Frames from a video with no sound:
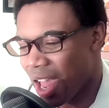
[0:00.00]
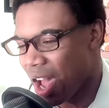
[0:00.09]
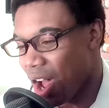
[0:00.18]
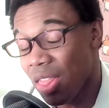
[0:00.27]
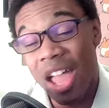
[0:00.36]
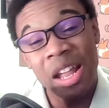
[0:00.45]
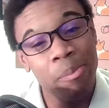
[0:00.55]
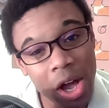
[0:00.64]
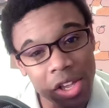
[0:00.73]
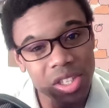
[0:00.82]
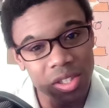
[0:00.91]
Unlike
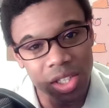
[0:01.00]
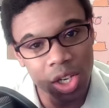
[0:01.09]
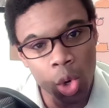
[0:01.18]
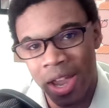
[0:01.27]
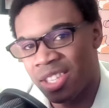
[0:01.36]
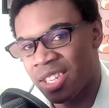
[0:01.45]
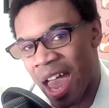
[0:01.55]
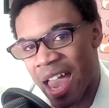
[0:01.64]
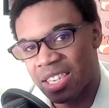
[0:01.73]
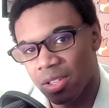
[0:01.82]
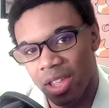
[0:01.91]
Balto 2, it's
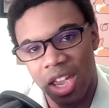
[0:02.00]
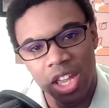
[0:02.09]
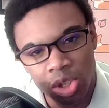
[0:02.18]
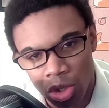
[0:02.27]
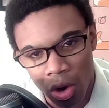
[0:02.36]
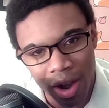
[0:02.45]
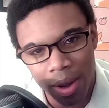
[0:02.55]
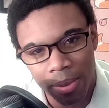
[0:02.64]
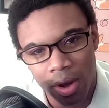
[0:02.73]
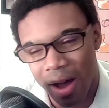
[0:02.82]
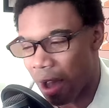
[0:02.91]
actually
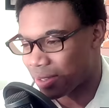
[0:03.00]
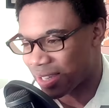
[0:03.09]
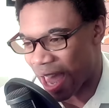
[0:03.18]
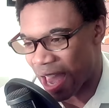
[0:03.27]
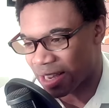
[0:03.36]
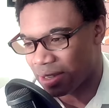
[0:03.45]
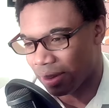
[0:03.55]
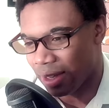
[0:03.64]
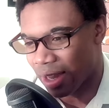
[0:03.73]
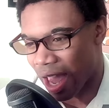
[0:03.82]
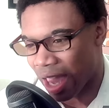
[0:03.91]
enjoyable. I was actually
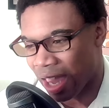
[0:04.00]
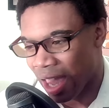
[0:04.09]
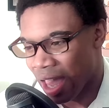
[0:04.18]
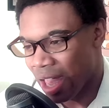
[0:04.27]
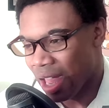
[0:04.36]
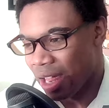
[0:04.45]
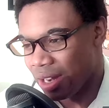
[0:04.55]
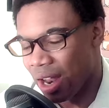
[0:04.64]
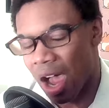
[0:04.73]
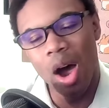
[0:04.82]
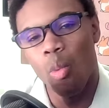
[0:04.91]
like
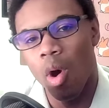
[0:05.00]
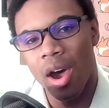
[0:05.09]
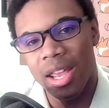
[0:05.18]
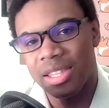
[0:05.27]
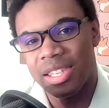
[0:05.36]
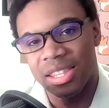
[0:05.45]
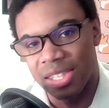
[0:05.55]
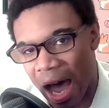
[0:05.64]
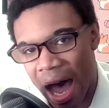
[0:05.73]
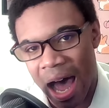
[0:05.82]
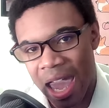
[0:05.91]
not wanting to
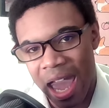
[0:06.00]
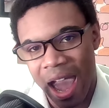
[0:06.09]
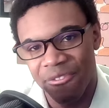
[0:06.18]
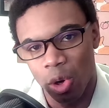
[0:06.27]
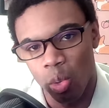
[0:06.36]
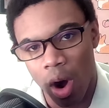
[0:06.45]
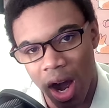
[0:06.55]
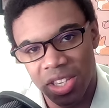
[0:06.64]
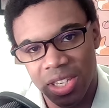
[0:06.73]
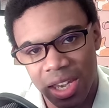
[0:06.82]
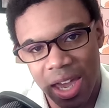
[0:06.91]
die after
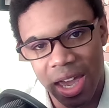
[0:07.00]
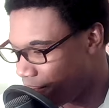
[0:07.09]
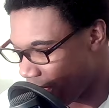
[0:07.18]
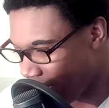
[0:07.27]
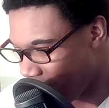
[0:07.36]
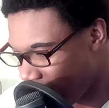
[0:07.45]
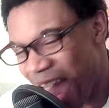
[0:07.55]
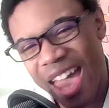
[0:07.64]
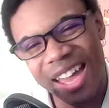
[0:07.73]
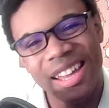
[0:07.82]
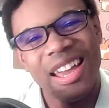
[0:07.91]
watching it. But
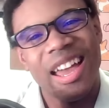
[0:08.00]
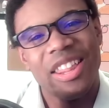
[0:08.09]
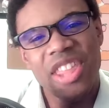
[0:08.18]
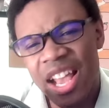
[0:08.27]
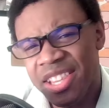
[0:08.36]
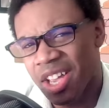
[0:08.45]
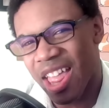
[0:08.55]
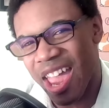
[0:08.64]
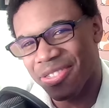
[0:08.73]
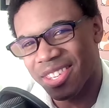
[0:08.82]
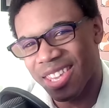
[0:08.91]
yeah, that's all I
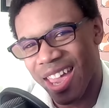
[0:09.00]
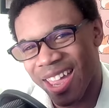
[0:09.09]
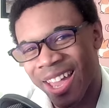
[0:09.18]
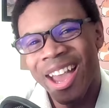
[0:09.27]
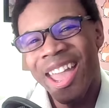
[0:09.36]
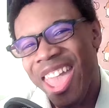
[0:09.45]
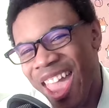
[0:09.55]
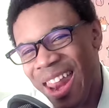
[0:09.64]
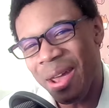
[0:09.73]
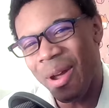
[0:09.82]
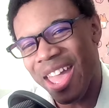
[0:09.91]
have to say.
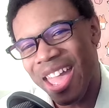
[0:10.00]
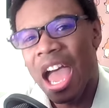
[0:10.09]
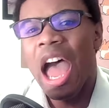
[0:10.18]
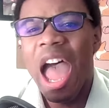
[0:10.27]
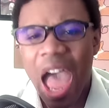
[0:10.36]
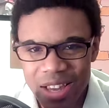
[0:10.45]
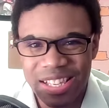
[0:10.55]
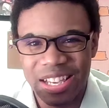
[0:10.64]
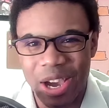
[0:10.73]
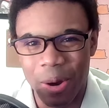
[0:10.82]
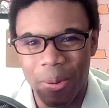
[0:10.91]
Anyway, how's it
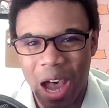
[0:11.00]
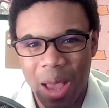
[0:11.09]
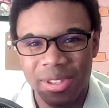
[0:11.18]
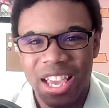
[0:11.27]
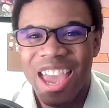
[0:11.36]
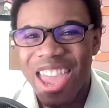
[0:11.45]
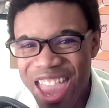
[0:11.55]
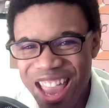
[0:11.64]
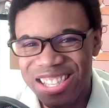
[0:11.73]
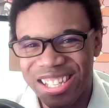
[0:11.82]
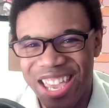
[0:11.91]
going, pups?
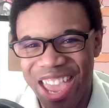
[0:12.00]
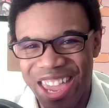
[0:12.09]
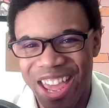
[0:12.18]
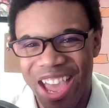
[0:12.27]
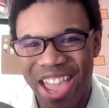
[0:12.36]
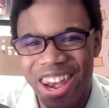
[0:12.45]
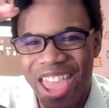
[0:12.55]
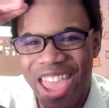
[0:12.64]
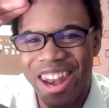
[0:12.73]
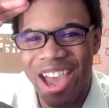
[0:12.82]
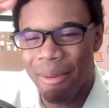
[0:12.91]
It's a canine
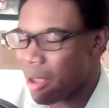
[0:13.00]
and I'm